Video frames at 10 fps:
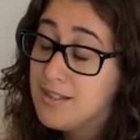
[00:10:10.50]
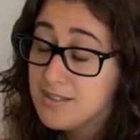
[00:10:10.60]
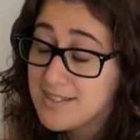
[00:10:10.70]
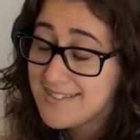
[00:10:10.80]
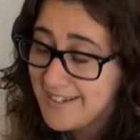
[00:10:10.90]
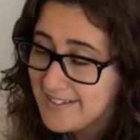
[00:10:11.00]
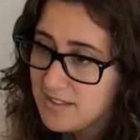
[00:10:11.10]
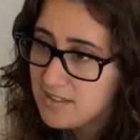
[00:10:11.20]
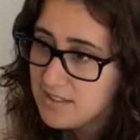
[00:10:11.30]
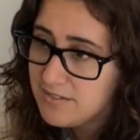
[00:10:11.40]

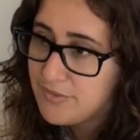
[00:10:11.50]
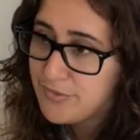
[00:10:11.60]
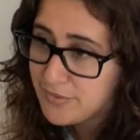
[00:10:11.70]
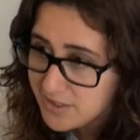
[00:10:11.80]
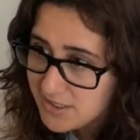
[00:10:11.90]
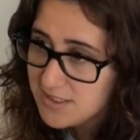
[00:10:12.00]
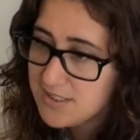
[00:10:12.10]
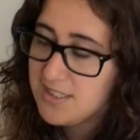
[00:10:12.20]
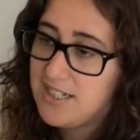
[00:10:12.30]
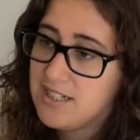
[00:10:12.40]
understanding
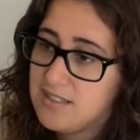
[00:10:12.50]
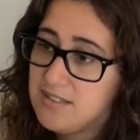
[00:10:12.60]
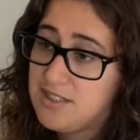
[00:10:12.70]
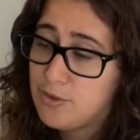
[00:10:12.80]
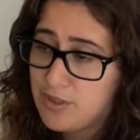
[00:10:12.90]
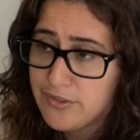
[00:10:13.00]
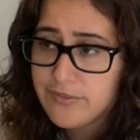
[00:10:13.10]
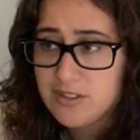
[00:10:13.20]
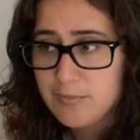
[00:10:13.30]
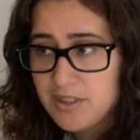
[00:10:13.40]
first, like the degree
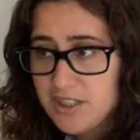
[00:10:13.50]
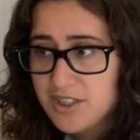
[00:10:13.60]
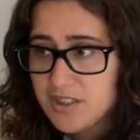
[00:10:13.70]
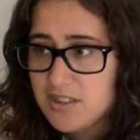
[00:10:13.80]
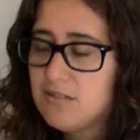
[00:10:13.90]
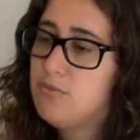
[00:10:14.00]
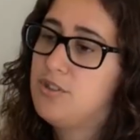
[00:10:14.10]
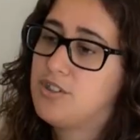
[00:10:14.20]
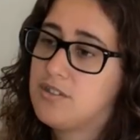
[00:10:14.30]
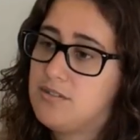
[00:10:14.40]
of contamination,
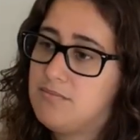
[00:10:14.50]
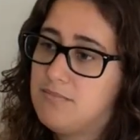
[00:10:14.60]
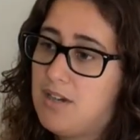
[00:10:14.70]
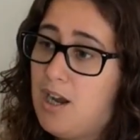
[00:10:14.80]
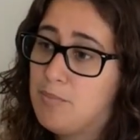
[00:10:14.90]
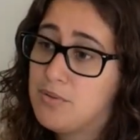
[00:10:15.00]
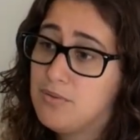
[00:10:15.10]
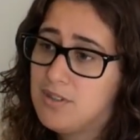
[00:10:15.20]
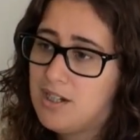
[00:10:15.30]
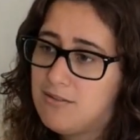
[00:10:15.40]
which up
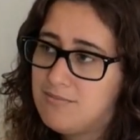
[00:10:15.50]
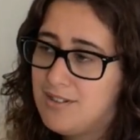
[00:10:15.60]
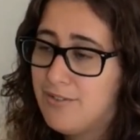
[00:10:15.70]
to now,